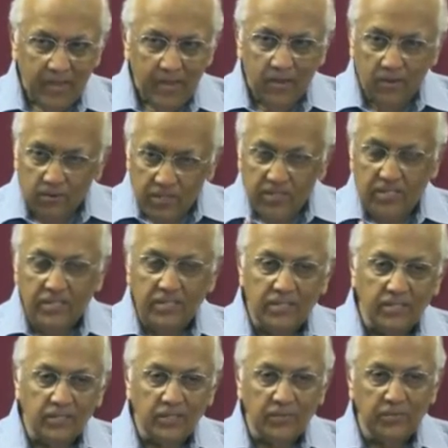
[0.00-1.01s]
You know what
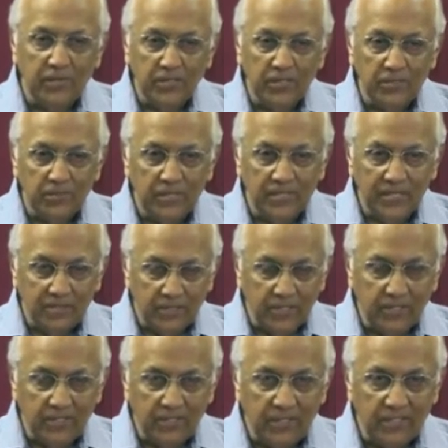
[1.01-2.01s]
Jesus' response was? I
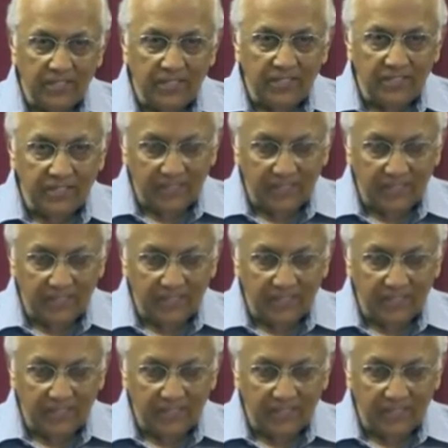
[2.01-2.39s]
want you to listen to